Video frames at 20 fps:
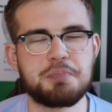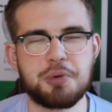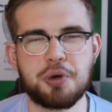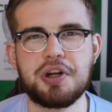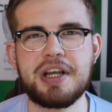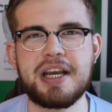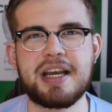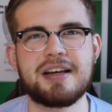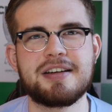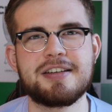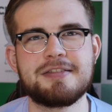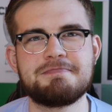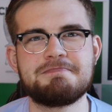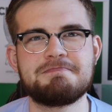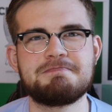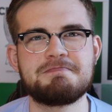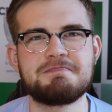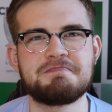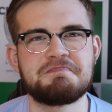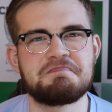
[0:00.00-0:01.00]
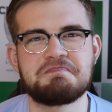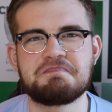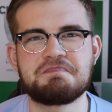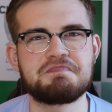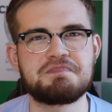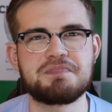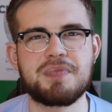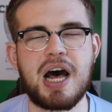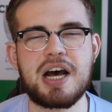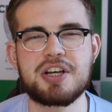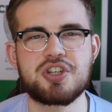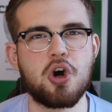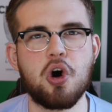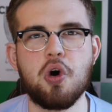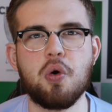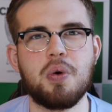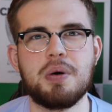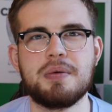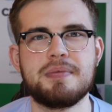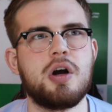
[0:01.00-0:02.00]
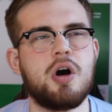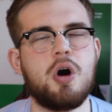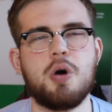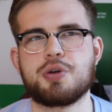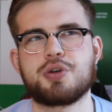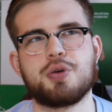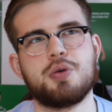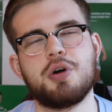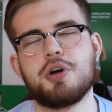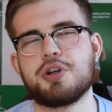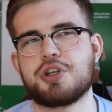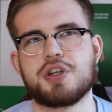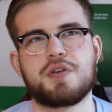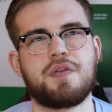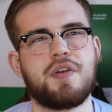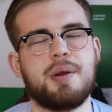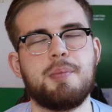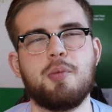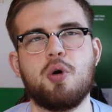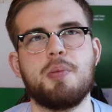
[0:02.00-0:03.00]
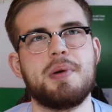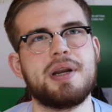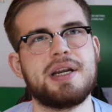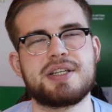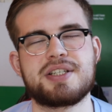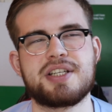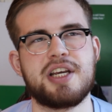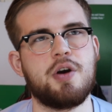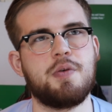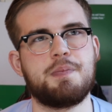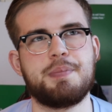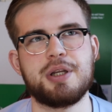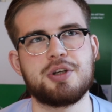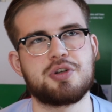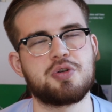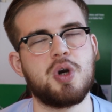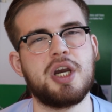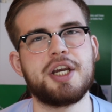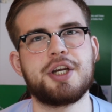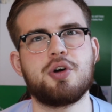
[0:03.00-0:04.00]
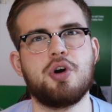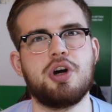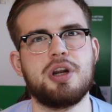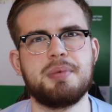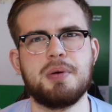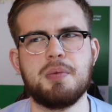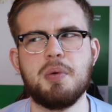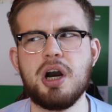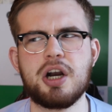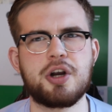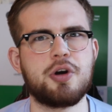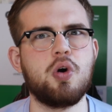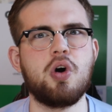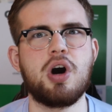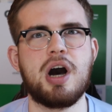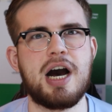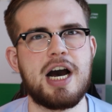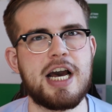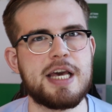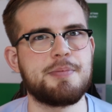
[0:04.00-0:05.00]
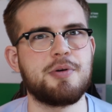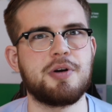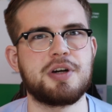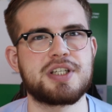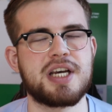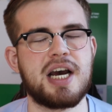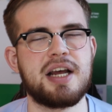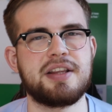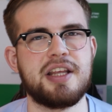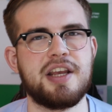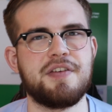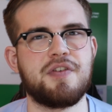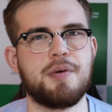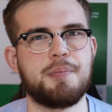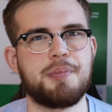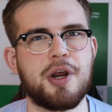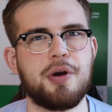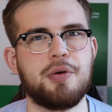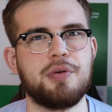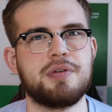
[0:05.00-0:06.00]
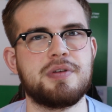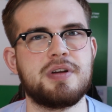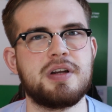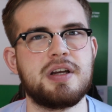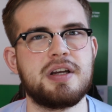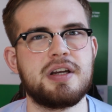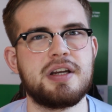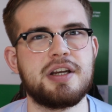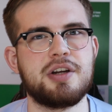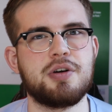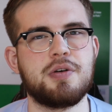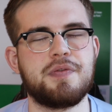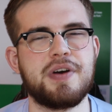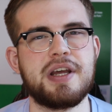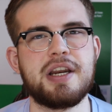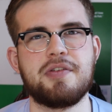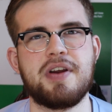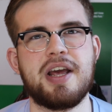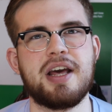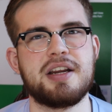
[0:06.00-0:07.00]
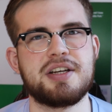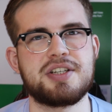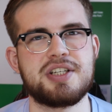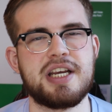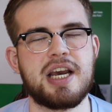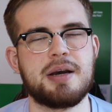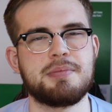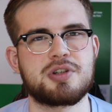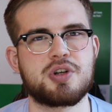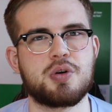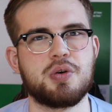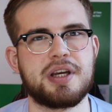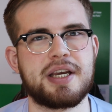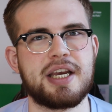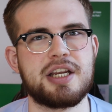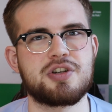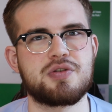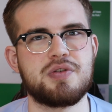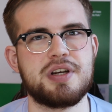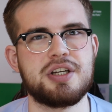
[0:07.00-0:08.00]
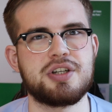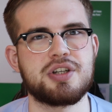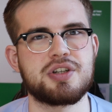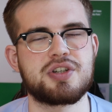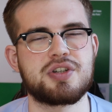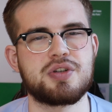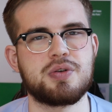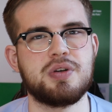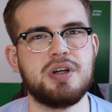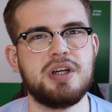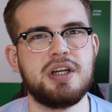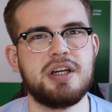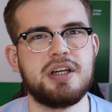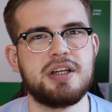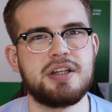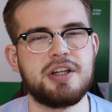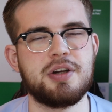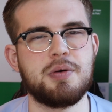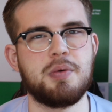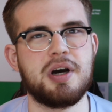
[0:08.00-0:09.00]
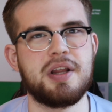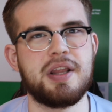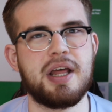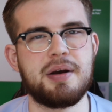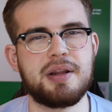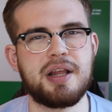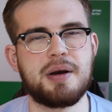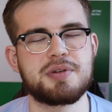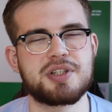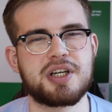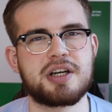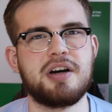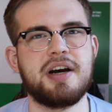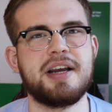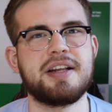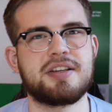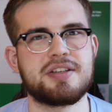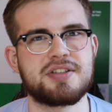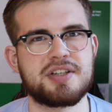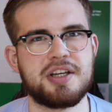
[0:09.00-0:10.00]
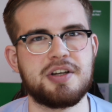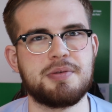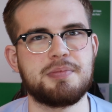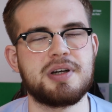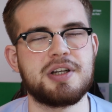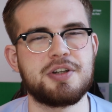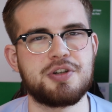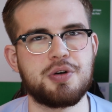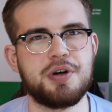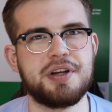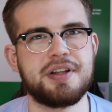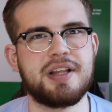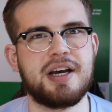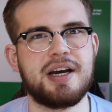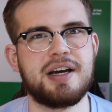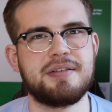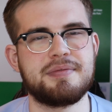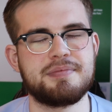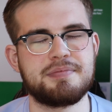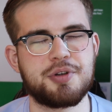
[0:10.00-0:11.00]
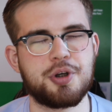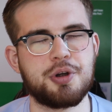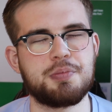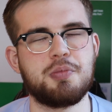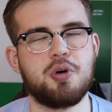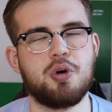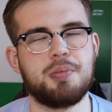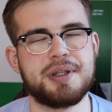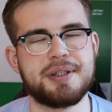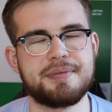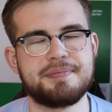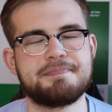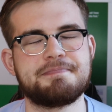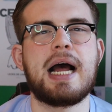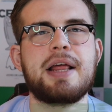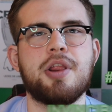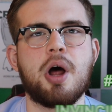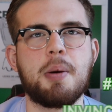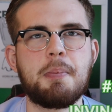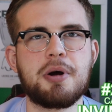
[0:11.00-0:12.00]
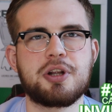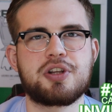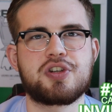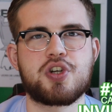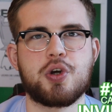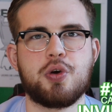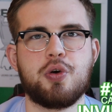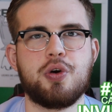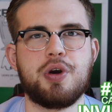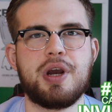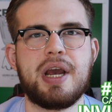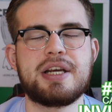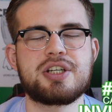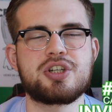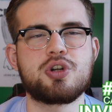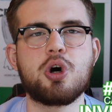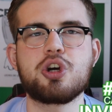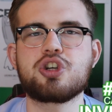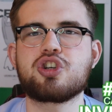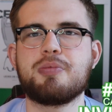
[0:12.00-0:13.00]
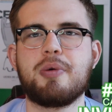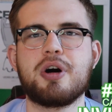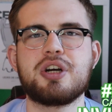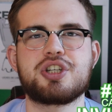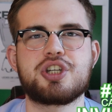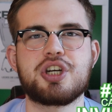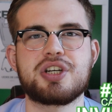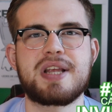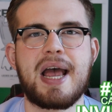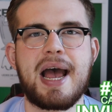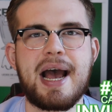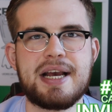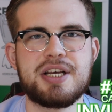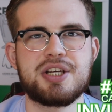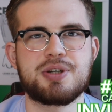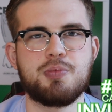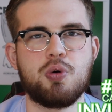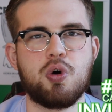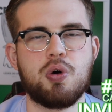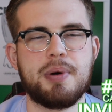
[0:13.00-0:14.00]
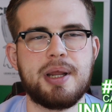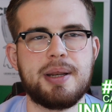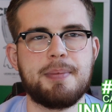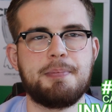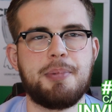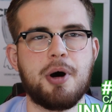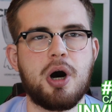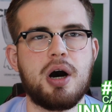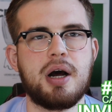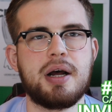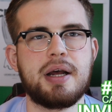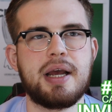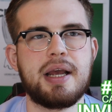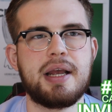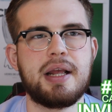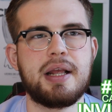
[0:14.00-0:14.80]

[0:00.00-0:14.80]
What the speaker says: Bruni, that's all. Also, not just for the moment itself being so iconic, but what a goal at Ibrox that day for Brown. You know, very rare to see him score against Rangers, so you know what, that was a collector's item. Enjoyed that. Good moment. At number two, it's not so much just his moment, but